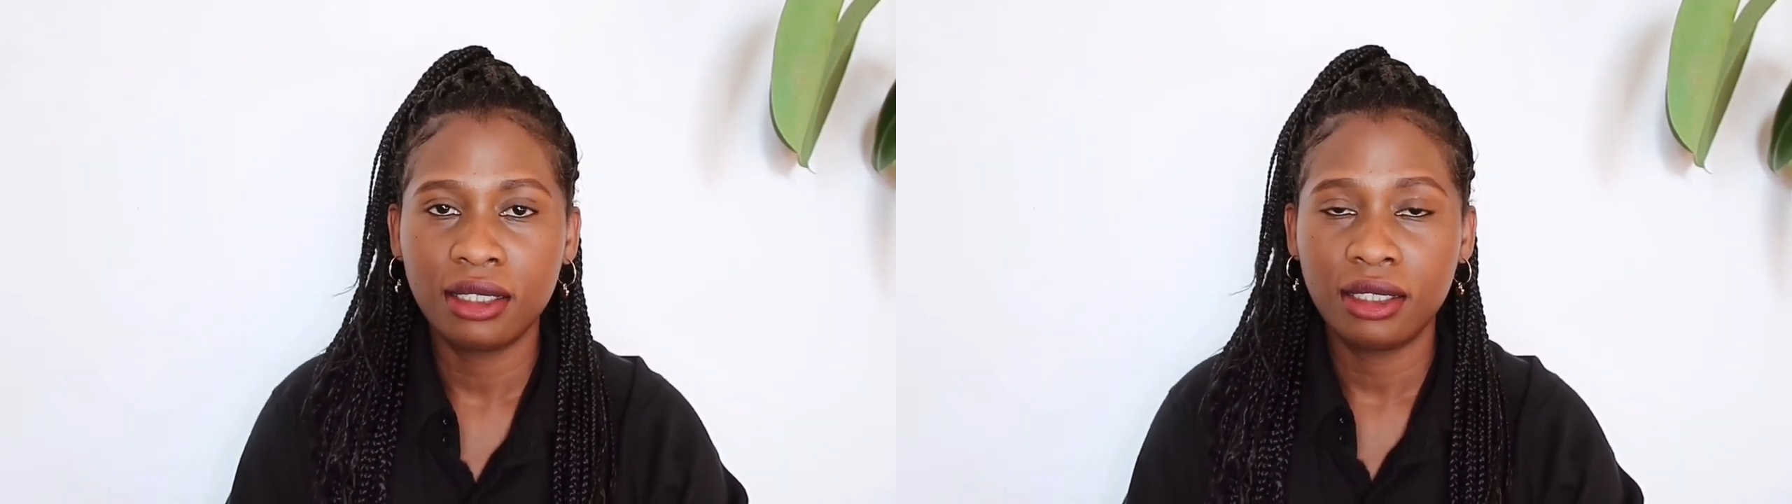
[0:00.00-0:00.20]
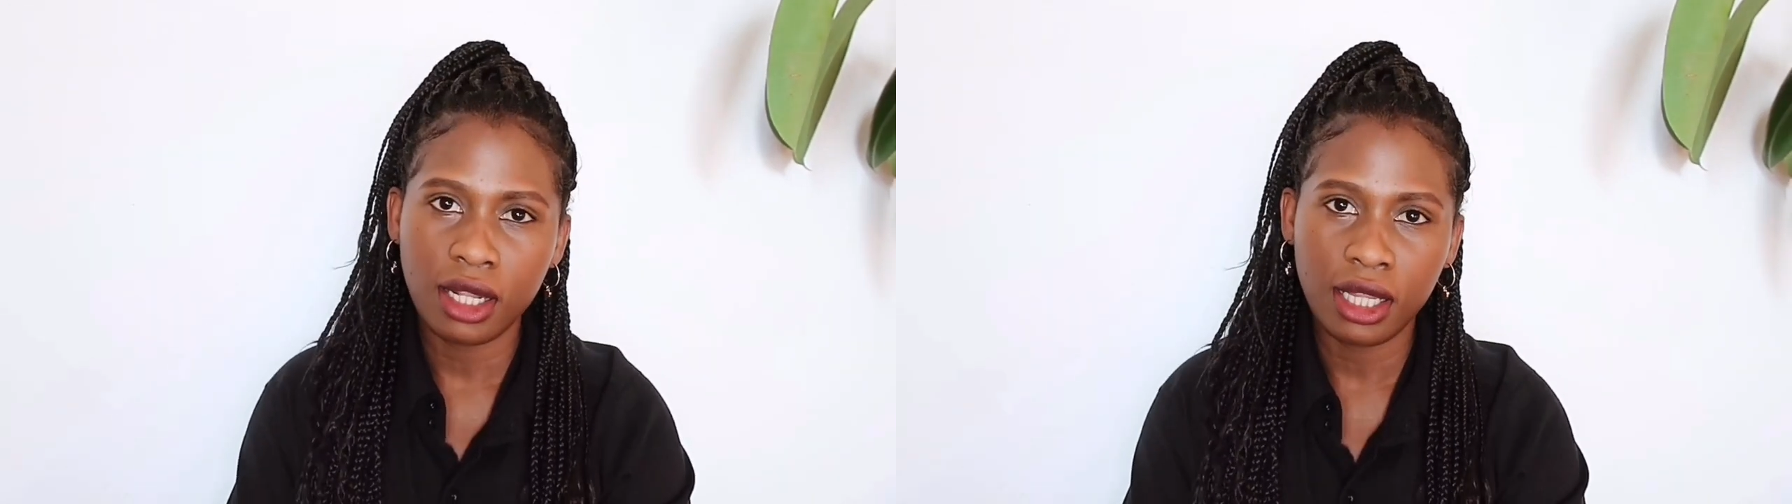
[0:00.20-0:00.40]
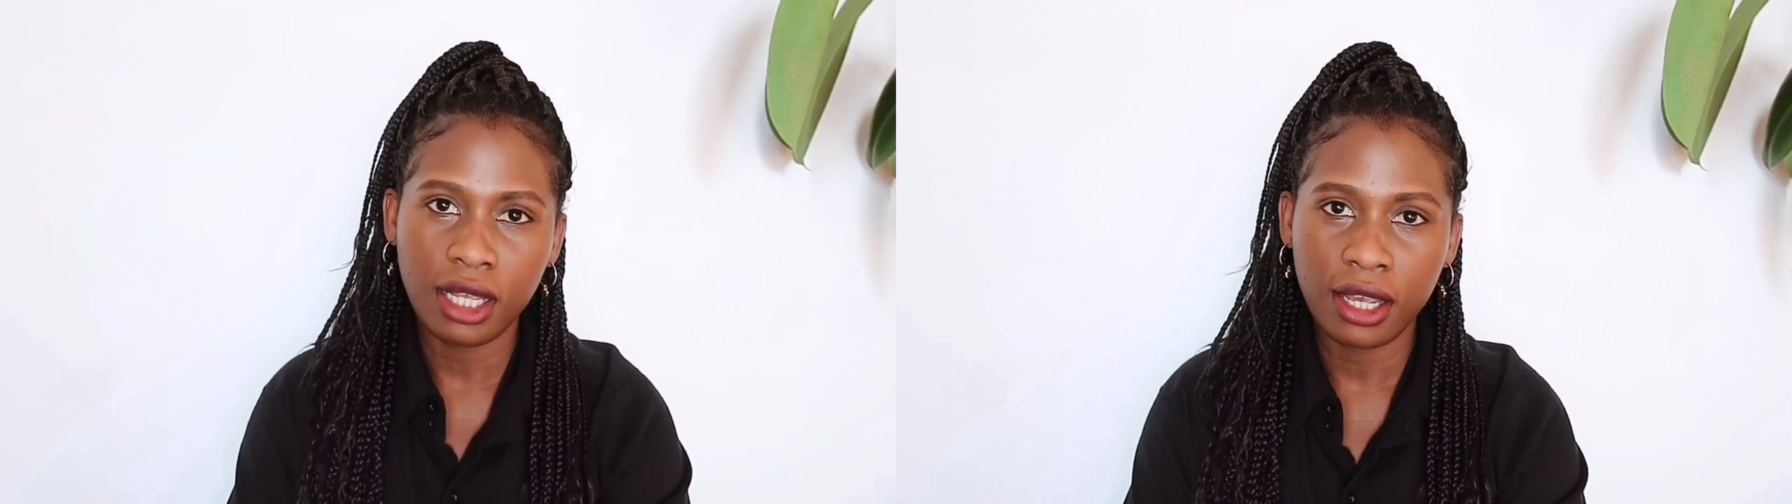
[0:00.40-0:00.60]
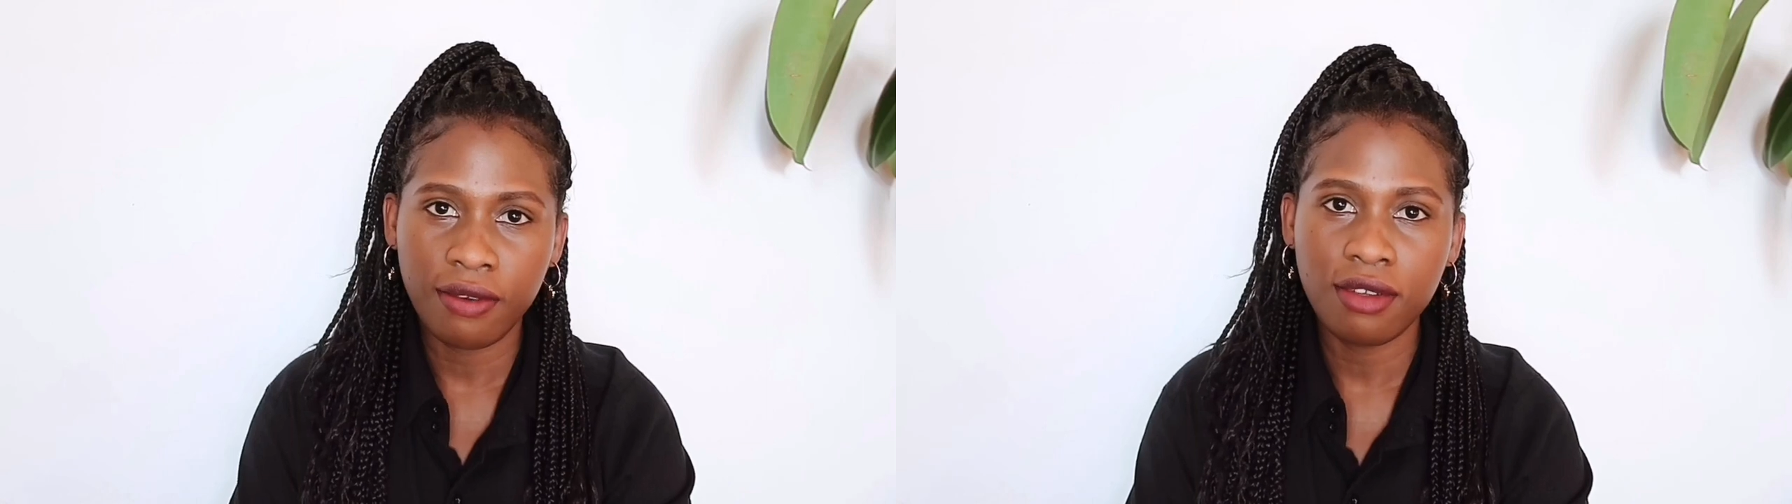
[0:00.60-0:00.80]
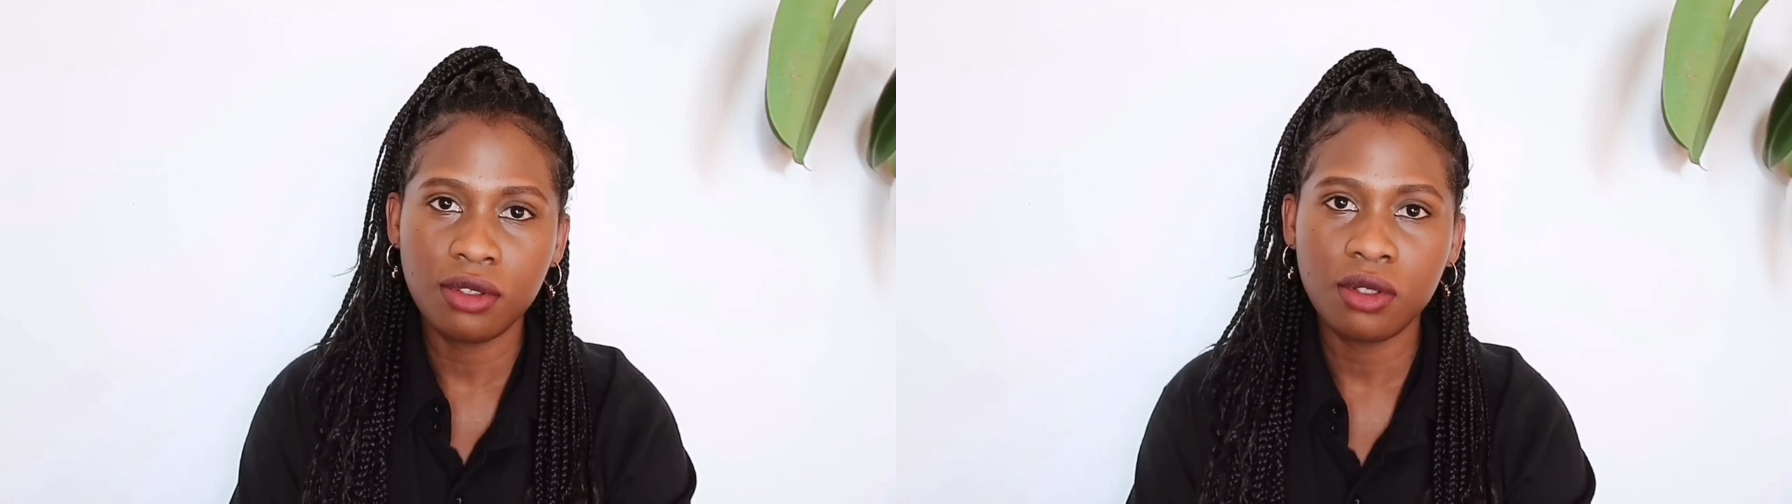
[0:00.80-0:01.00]
Second thing I
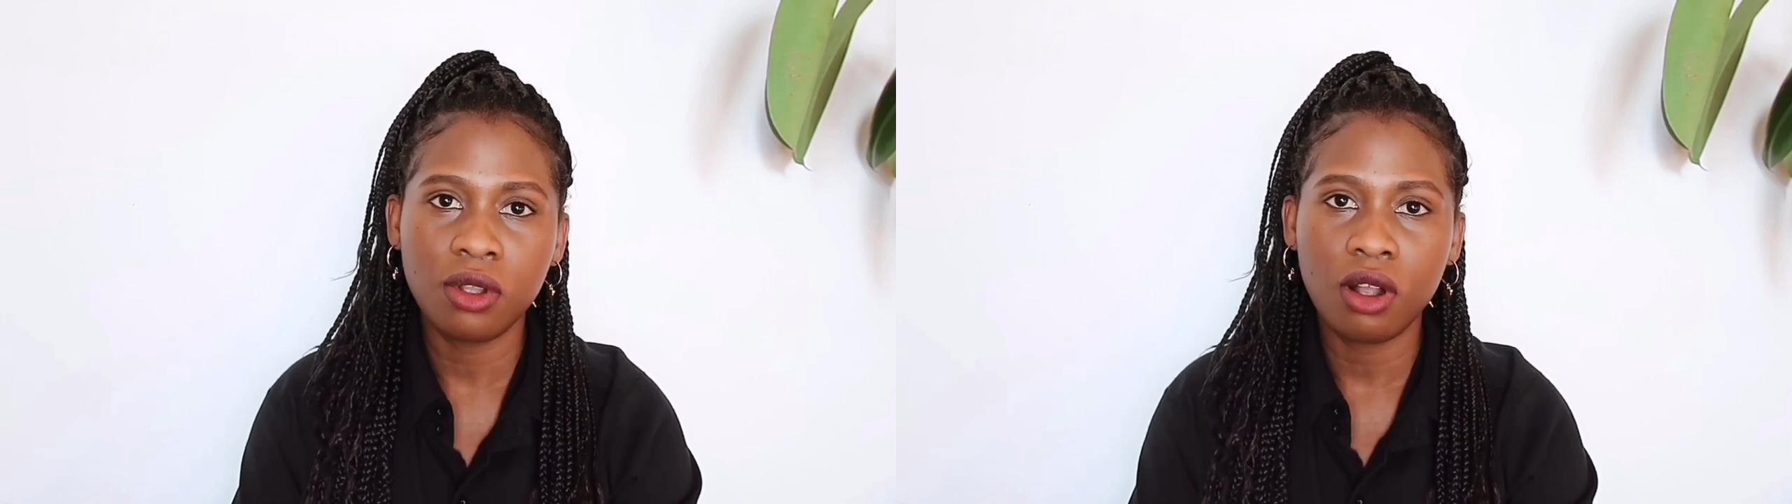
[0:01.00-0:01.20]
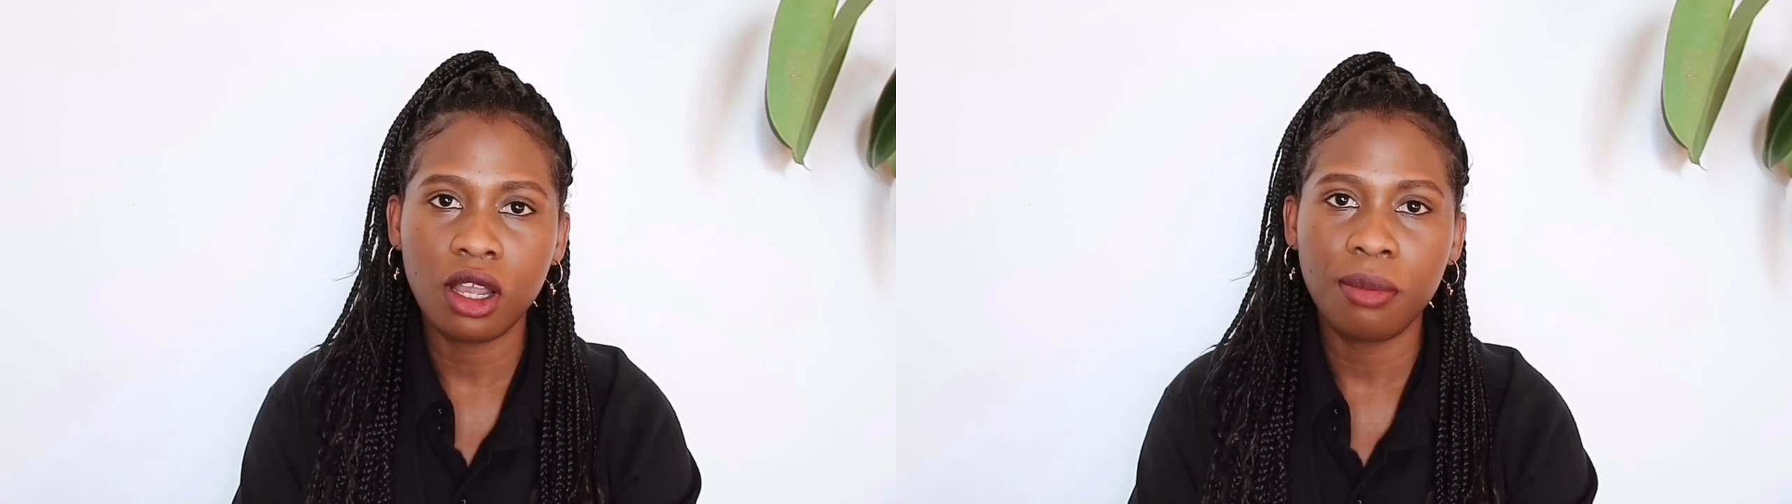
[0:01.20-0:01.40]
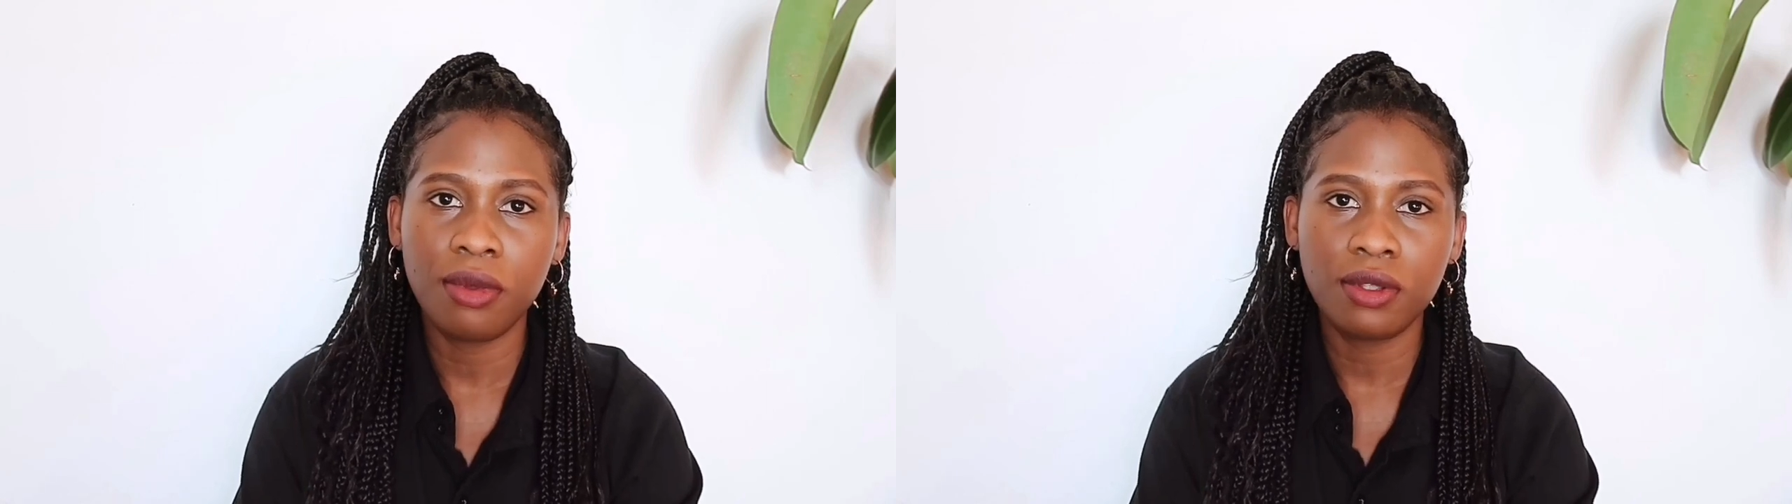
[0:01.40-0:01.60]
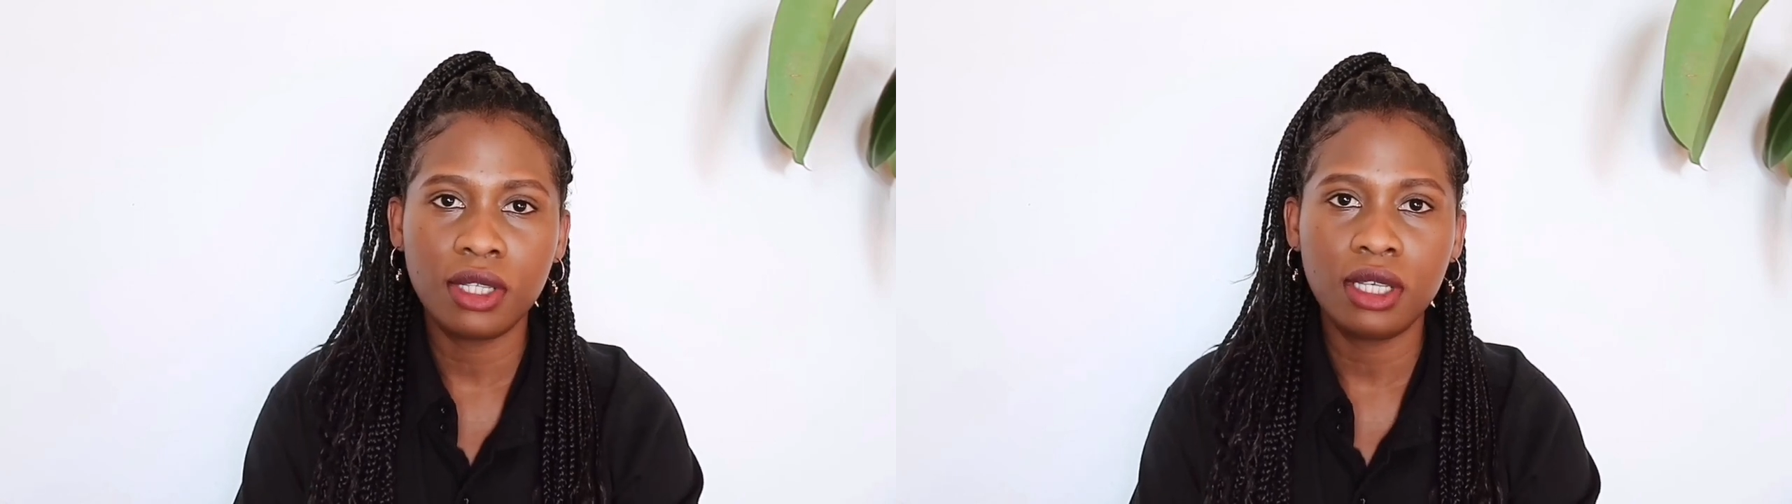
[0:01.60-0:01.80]
want to talk about